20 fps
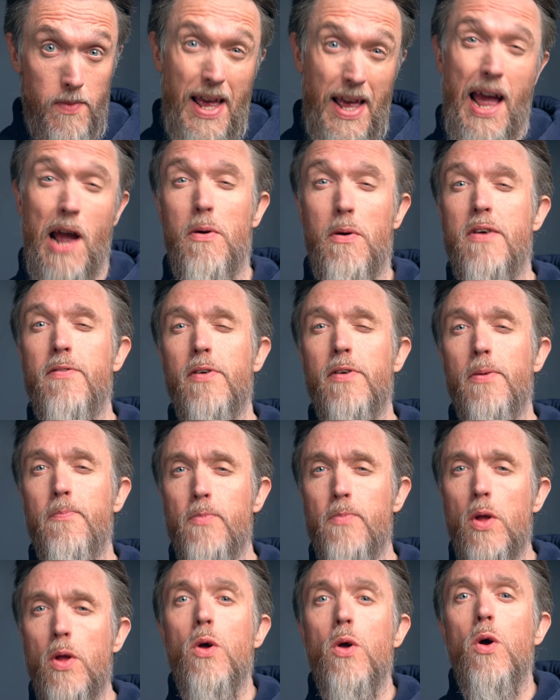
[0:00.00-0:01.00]
However,
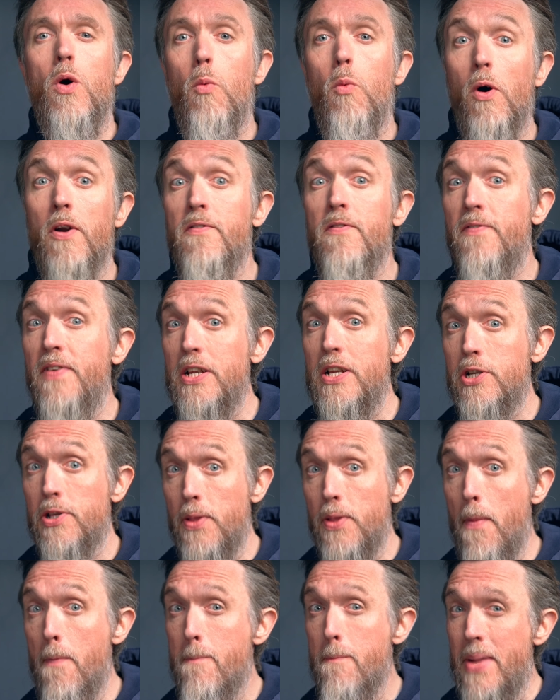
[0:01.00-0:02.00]
one feature
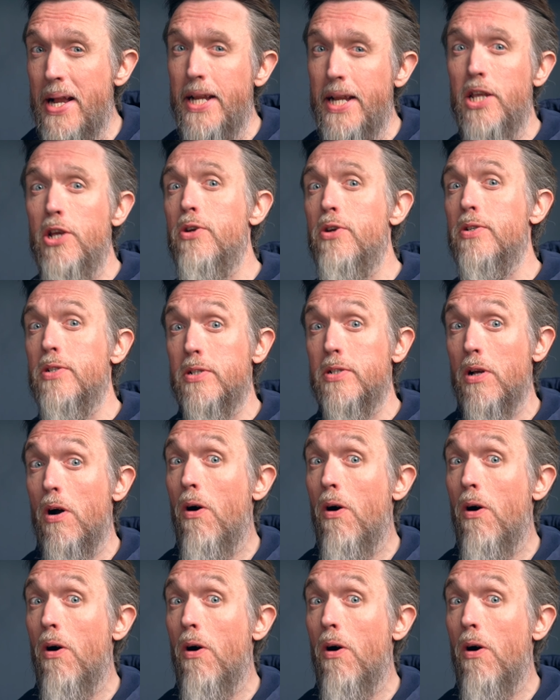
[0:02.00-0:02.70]
that many users